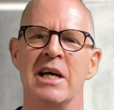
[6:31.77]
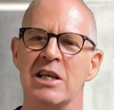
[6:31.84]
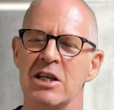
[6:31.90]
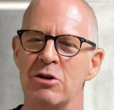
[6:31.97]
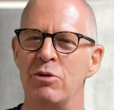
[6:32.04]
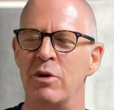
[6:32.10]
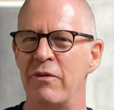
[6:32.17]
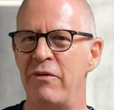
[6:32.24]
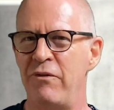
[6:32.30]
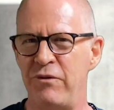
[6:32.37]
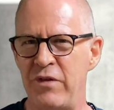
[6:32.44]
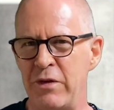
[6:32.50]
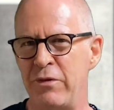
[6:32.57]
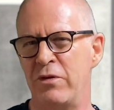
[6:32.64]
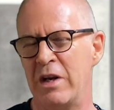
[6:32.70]
You want
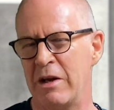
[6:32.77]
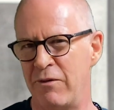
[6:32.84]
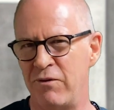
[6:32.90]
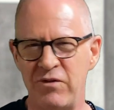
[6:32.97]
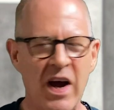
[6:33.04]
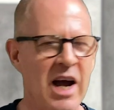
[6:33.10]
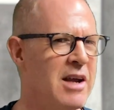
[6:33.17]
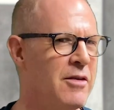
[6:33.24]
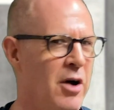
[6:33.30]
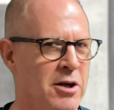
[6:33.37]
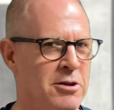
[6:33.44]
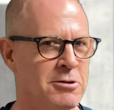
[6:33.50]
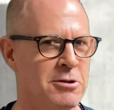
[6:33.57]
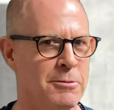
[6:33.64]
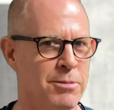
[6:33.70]
50,
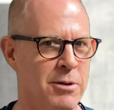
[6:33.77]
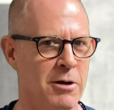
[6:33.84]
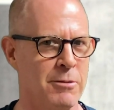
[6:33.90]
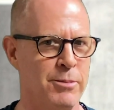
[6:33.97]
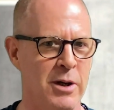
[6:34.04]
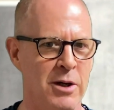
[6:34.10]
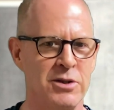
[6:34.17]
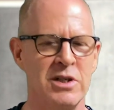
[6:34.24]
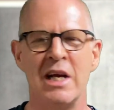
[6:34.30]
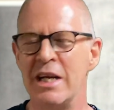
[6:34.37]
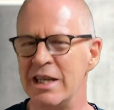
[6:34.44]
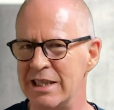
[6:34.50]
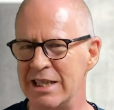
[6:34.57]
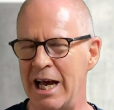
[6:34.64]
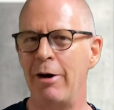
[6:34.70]
500 blog posts.
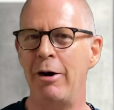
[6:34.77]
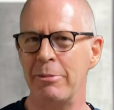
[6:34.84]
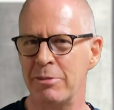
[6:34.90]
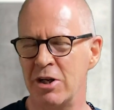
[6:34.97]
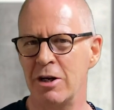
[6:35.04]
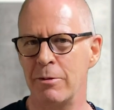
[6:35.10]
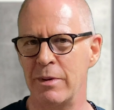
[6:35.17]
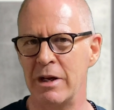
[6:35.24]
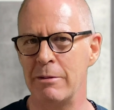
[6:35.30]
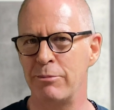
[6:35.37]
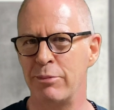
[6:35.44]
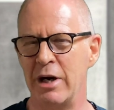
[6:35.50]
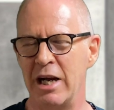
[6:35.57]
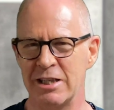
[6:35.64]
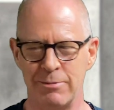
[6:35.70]
Now I'm going to be
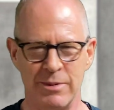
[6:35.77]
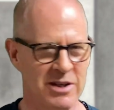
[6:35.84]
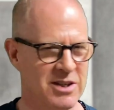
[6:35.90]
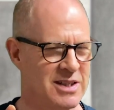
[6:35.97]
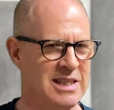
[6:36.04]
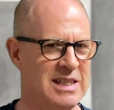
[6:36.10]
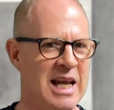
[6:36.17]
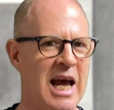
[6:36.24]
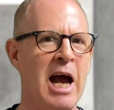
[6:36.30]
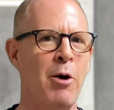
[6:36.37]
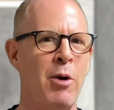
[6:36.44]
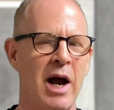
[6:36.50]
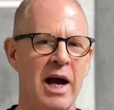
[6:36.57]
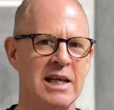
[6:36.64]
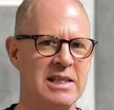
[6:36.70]
impressed, because
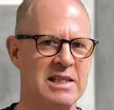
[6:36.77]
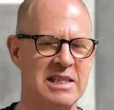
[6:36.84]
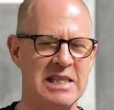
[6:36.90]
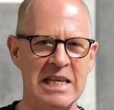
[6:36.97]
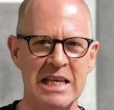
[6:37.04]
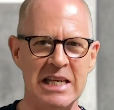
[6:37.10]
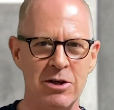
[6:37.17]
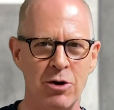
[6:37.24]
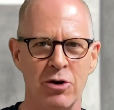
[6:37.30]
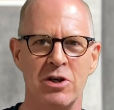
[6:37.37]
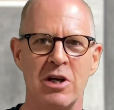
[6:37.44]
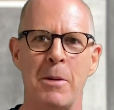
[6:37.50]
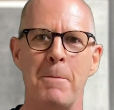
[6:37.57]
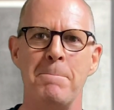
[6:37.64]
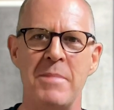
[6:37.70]
now I see your
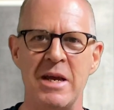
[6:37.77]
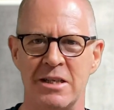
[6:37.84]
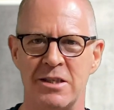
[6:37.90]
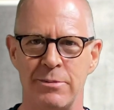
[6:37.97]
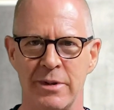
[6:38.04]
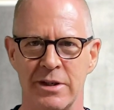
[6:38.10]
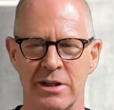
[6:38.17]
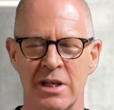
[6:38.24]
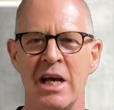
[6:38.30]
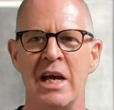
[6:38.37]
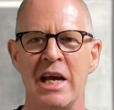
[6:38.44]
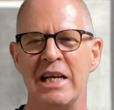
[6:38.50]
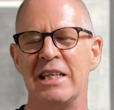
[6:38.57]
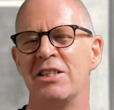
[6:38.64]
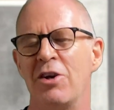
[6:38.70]
commitment.
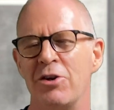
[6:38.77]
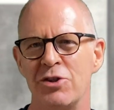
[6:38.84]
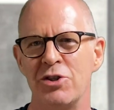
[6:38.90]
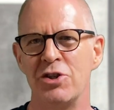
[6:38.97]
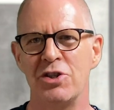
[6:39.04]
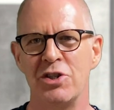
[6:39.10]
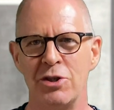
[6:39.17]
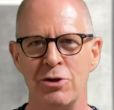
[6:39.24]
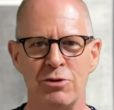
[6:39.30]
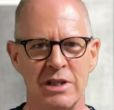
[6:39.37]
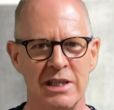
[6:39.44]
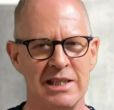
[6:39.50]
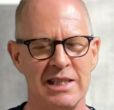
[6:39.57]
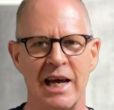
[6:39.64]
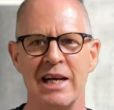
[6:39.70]
It's not just you
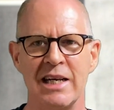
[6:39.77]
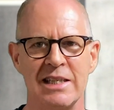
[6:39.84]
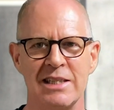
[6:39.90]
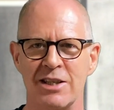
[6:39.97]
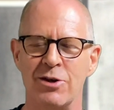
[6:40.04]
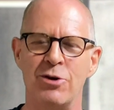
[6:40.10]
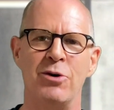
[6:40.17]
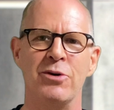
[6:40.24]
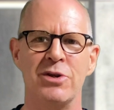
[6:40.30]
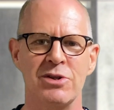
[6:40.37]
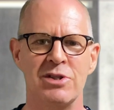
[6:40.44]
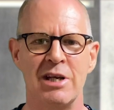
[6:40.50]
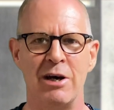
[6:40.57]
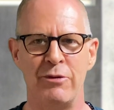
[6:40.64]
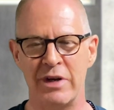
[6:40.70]
deciding to call
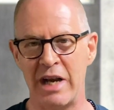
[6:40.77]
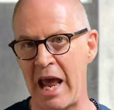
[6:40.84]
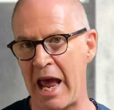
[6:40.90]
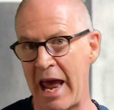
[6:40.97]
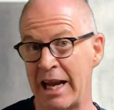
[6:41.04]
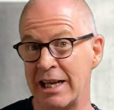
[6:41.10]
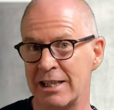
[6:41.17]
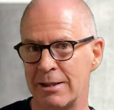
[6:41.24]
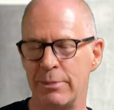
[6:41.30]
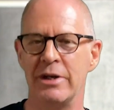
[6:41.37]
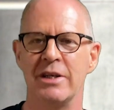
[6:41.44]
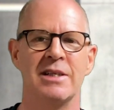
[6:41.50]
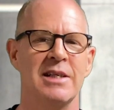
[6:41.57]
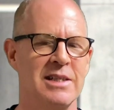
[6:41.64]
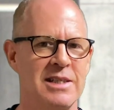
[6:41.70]
yourself an
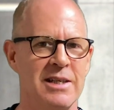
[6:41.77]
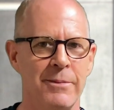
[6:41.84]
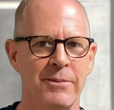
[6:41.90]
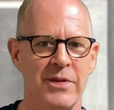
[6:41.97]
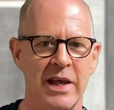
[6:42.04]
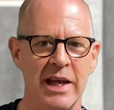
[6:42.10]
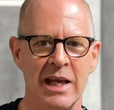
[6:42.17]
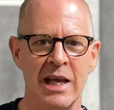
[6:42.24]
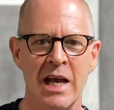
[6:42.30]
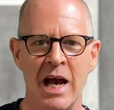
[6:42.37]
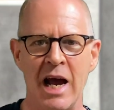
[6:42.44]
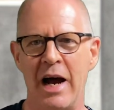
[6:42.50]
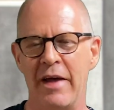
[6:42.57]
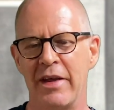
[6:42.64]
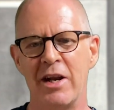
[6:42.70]
expert at something
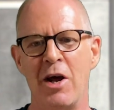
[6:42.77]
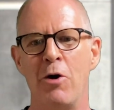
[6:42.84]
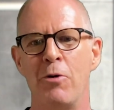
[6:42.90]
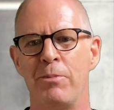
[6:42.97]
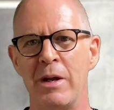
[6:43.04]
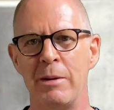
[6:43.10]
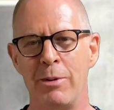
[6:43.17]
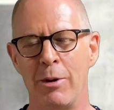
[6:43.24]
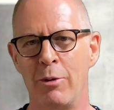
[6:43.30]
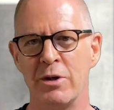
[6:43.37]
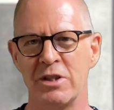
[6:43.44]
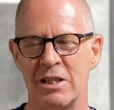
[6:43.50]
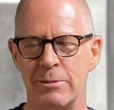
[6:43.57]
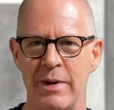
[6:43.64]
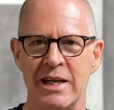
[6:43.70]
and then hope people will
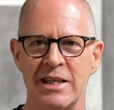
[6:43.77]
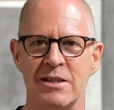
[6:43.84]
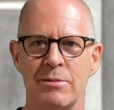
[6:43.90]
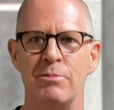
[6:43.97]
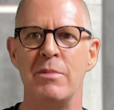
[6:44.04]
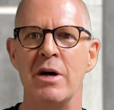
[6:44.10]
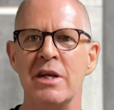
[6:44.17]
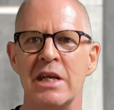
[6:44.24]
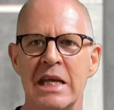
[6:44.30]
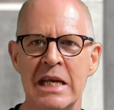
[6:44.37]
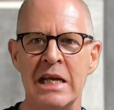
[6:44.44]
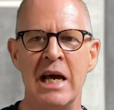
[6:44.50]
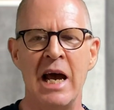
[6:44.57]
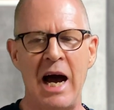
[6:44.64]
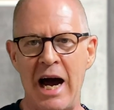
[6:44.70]
spend
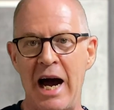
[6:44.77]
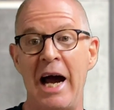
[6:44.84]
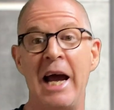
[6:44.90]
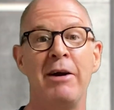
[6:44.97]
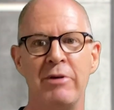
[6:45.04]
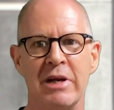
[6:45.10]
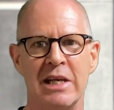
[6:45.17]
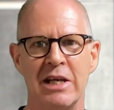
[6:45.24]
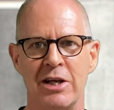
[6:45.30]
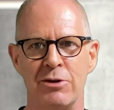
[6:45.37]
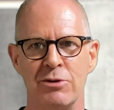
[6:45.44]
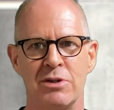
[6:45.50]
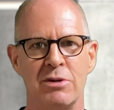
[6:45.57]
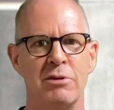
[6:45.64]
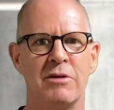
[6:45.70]
money hiring you
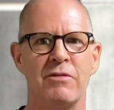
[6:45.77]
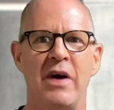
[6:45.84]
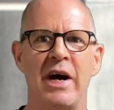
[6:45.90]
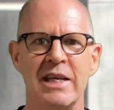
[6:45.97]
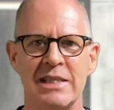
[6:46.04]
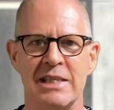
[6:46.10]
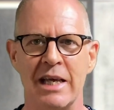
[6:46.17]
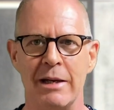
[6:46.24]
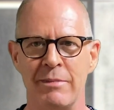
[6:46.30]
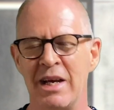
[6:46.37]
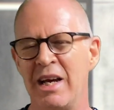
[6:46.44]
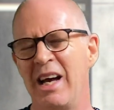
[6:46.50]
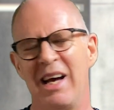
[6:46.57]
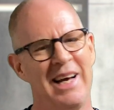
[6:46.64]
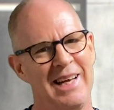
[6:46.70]
to advise them.
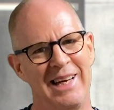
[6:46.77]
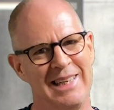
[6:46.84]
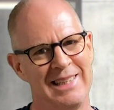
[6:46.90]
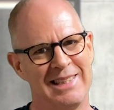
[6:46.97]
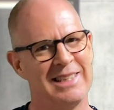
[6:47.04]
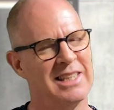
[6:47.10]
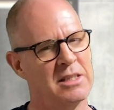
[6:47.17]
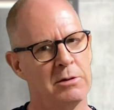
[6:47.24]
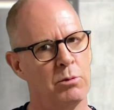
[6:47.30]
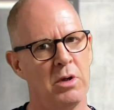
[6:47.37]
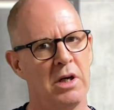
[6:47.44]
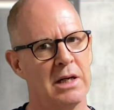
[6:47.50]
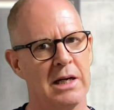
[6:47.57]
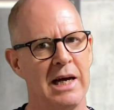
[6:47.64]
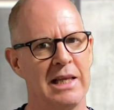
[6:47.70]
It doesn't
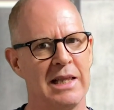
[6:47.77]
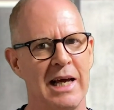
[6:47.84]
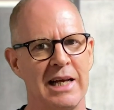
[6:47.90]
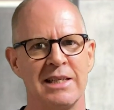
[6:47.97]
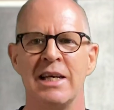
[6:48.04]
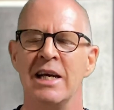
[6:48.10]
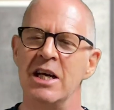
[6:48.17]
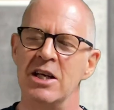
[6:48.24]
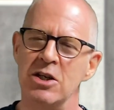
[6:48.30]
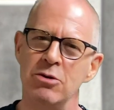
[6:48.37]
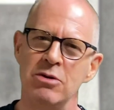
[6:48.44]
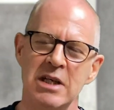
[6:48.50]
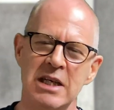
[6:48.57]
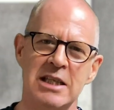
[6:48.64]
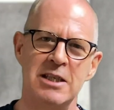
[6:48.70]
work like that. You
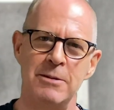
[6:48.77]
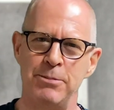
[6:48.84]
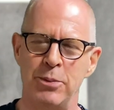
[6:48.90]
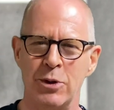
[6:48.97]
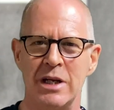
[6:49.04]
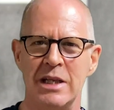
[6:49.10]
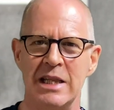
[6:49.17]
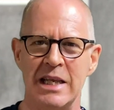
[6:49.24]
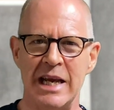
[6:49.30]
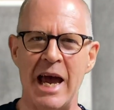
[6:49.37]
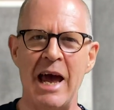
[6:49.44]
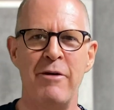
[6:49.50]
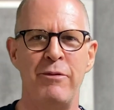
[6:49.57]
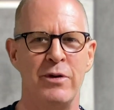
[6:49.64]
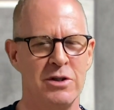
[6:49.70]
need to put in the
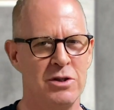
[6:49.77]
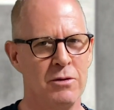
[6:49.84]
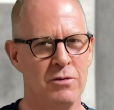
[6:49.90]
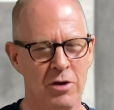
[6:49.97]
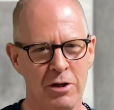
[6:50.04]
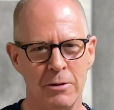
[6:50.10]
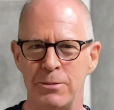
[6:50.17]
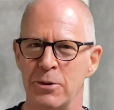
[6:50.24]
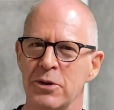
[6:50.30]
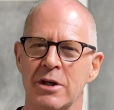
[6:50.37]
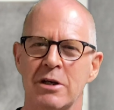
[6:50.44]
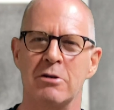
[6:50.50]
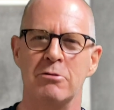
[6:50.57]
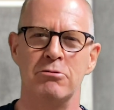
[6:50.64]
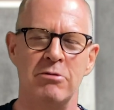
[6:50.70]
effort. You've got to put the
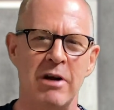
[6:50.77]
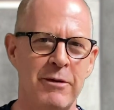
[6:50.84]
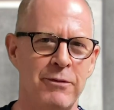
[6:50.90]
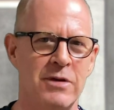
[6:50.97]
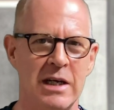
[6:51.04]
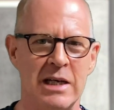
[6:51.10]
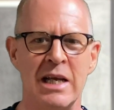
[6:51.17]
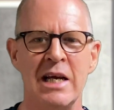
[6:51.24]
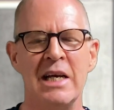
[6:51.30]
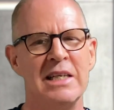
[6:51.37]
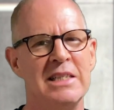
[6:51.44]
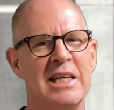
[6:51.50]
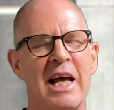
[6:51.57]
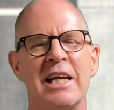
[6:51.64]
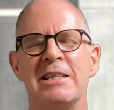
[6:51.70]
graft in.
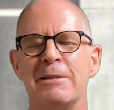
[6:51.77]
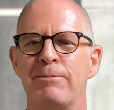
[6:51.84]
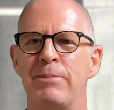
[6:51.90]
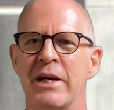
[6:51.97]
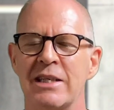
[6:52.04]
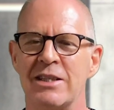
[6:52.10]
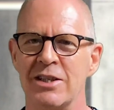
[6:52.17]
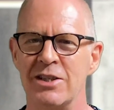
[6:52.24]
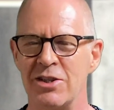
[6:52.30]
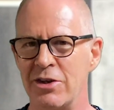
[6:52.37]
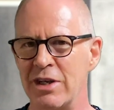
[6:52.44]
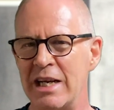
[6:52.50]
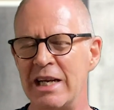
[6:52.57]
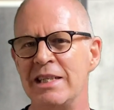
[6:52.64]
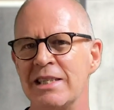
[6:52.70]
Nice pictures
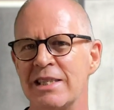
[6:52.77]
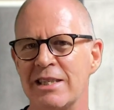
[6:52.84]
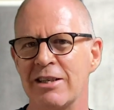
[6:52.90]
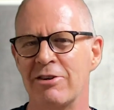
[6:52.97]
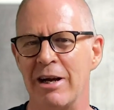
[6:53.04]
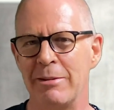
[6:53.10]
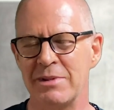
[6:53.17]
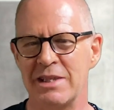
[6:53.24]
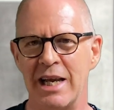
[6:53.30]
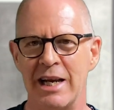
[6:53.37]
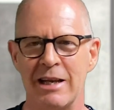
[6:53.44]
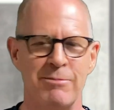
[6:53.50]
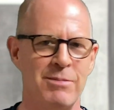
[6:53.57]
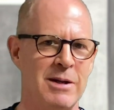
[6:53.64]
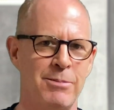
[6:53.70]
on Instagram
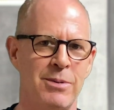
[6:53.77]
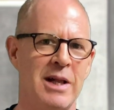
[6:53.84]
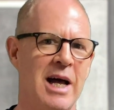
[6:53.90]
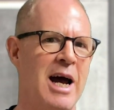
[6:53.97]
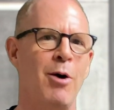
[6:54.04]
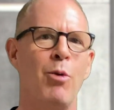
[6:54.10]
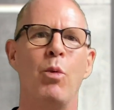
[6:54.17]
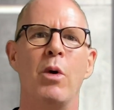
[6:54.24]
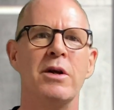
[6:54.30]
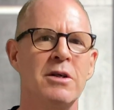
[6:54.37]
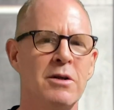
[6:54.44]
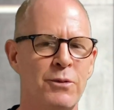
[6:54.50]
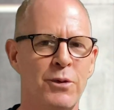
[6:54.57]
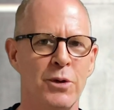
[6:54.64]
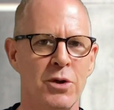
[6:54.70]
telling people how
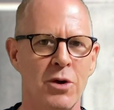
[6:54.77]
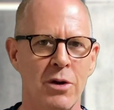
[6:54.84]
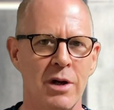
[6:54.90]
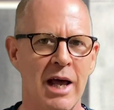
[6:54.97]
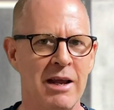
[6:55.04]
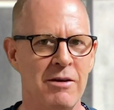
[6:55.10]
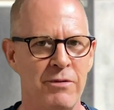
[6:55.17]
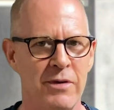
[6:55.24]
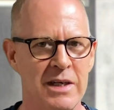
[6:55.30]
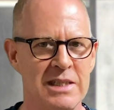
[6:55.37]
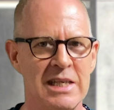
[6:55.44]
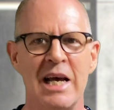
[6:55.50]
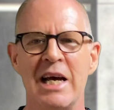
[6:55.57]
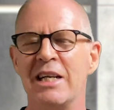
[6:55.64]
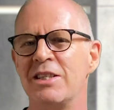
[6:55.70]
wonderful your life
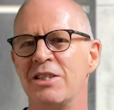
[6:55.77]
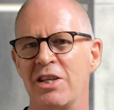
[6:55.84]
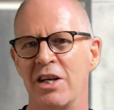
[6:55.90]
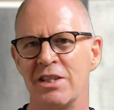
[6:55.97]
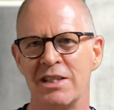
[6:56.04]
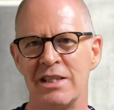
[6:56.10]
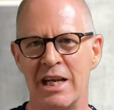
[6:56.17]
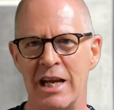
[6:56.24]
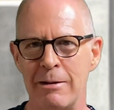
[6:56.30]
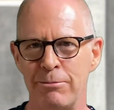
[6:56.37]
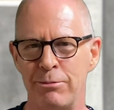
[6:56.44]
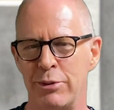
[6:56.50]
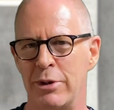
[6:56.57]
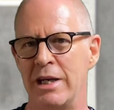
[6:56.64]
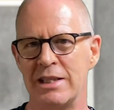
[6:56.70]
is doesn't
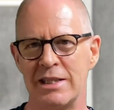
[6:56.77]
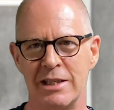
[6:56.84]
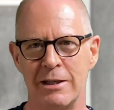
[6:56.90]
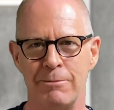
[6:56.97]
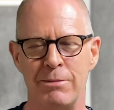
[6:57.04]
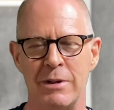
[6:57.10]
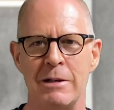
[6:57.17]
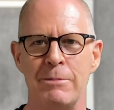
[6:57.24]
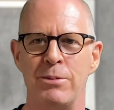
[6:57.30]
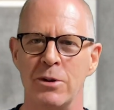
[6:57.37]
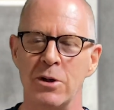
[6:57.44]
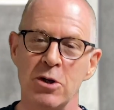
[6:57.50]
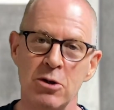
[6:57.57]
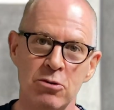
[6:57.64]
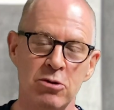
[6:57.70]
impress the
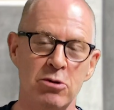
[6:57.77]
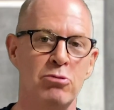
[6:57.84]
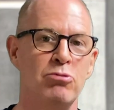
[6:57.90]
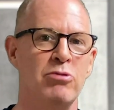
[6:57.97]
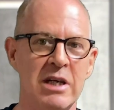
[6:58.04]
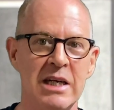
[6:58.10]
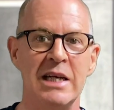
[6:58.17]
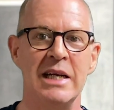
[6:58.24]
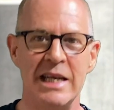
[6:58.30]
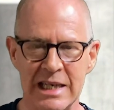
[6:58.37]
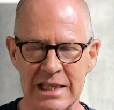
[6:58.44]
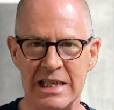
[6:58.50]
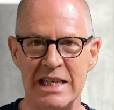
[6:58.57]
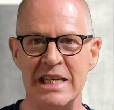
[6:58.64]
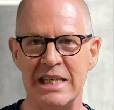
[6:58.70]
people who you really
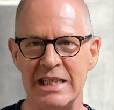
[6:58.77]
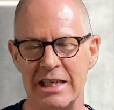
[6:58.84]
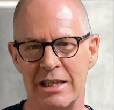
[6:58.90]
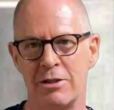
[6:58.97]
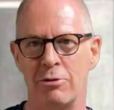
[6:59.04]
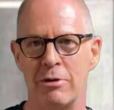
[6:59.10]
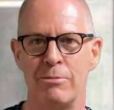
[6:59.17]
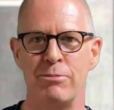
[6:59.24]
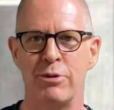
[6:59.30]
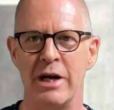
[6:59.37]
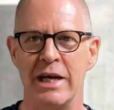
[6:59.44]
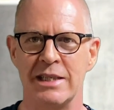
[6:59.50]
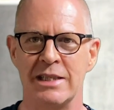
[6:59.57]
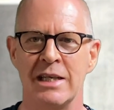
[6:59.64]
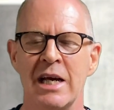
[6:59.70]
need to
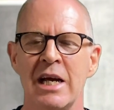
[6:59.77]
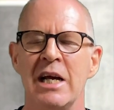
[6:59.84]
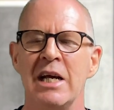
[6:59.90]
impress.